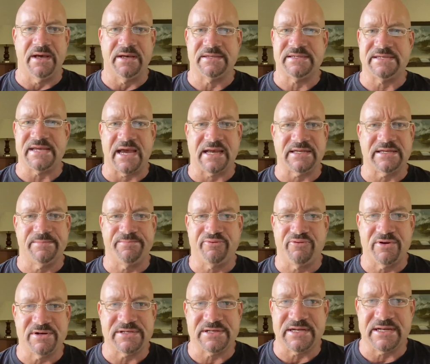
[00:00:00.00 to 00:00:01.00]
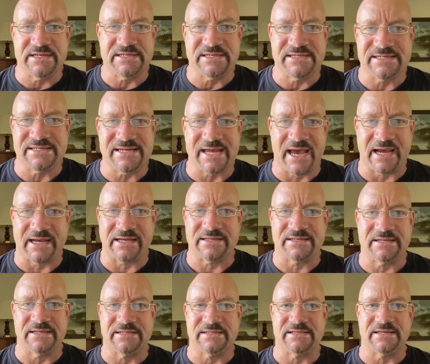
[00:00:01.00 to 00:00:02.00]
Sex in prison isn't
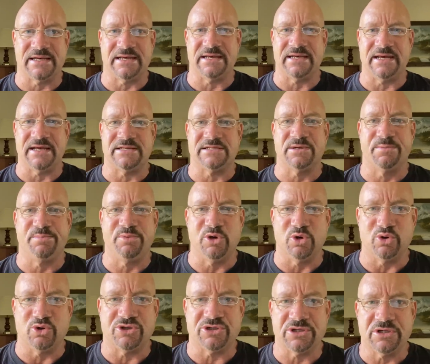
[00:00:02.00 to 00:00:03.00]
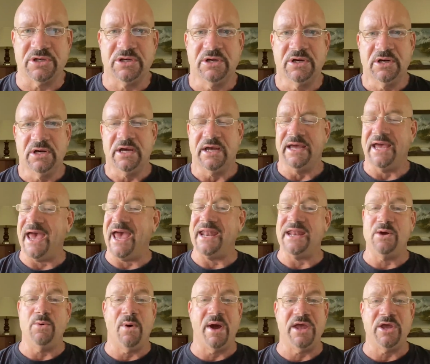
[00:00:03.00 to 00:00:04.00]
sex. It's abuse.
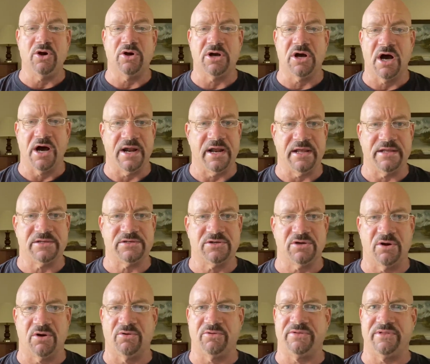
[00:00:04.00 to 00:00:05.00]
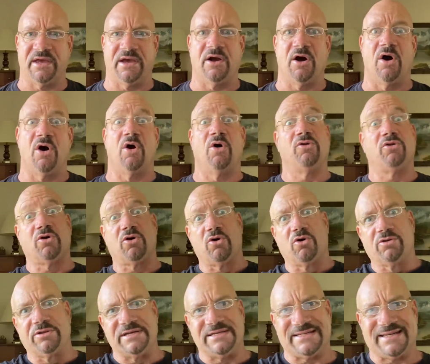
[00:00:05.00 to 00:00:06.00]
Any way you cut it. So don't think, oh, look at
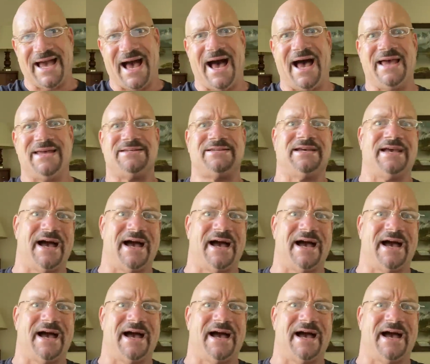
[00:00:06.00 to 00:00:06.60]
all these guys you